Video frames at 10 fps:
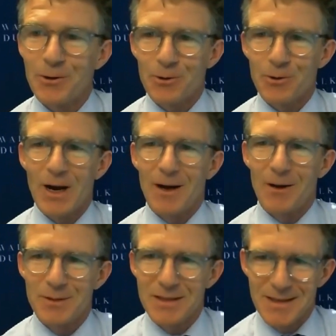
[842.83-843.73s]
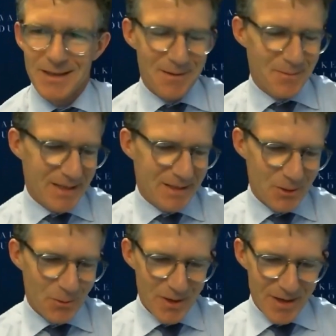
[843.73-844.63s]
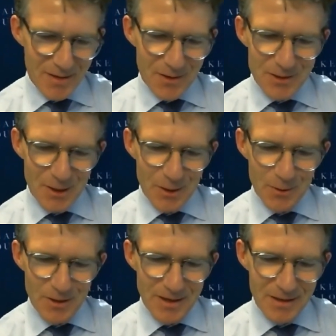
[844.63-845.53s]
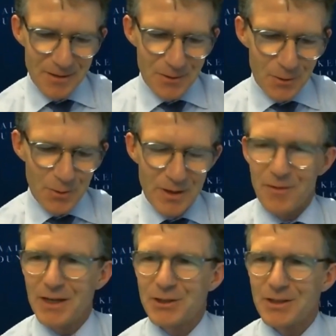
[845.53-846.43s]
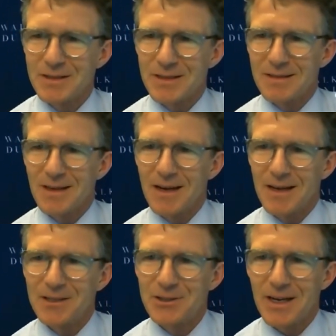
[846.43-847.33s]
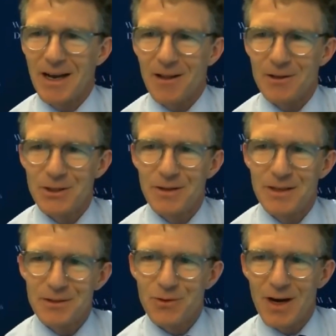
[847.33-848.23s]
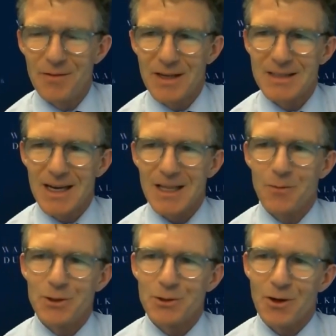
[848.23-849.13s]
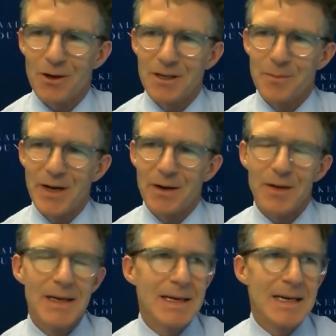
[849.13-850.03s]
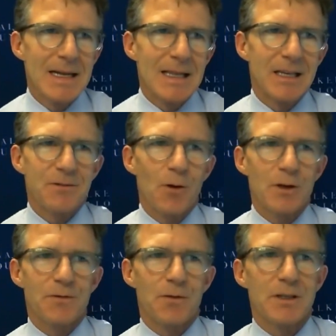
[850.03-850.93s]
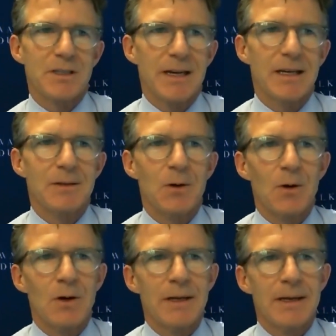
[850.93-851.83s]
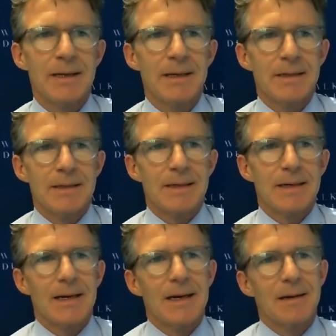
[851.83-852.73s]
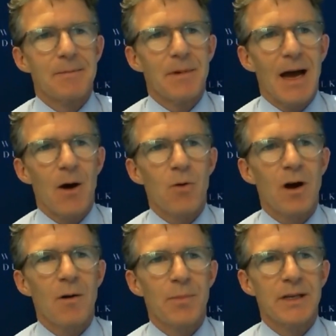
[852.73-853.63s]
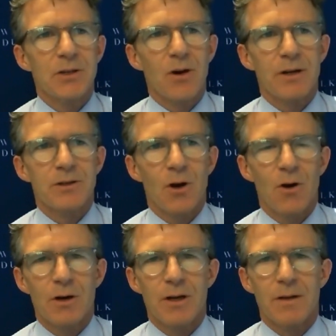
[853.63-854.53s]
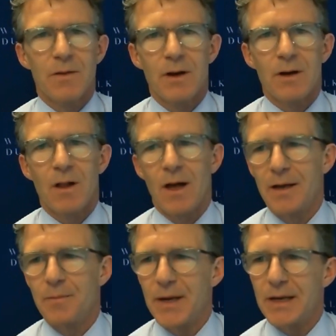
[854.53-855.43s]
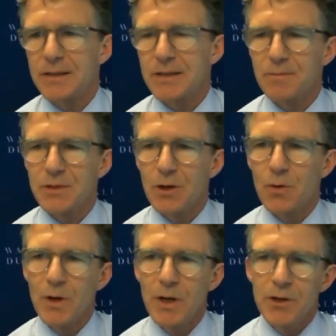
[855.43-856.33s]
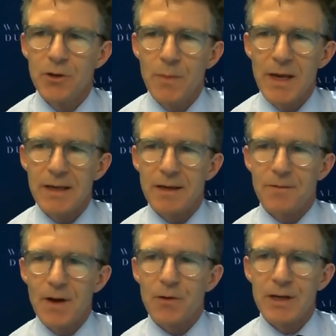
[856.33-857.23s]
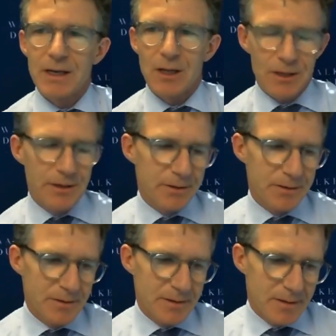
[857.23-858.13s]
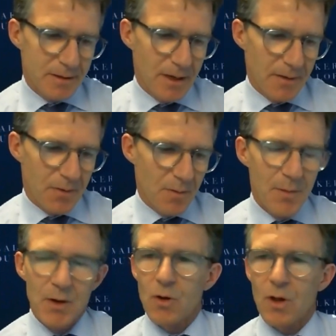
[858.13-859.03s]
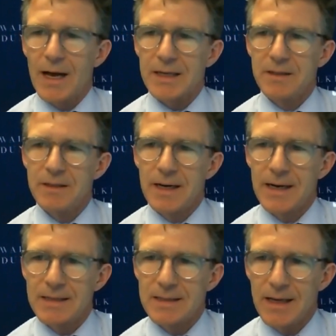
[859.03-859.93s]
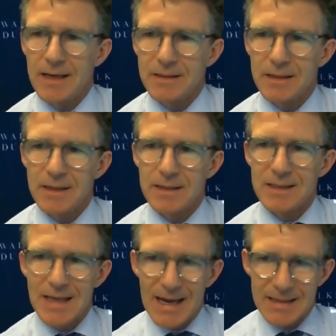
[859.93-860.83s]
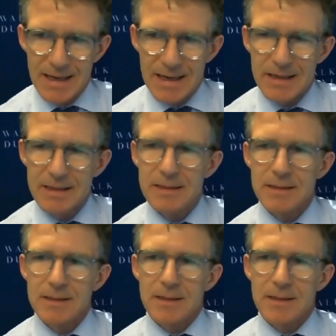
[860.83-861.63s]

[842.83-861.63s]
underground. Um, and so there is clearly new innovations and cutting edge technology that is driving exactly what you're talking about. Let's focus for a second on uh, how companies ought to target their client base. So you make it very clear that the middle class in the United States is stagnating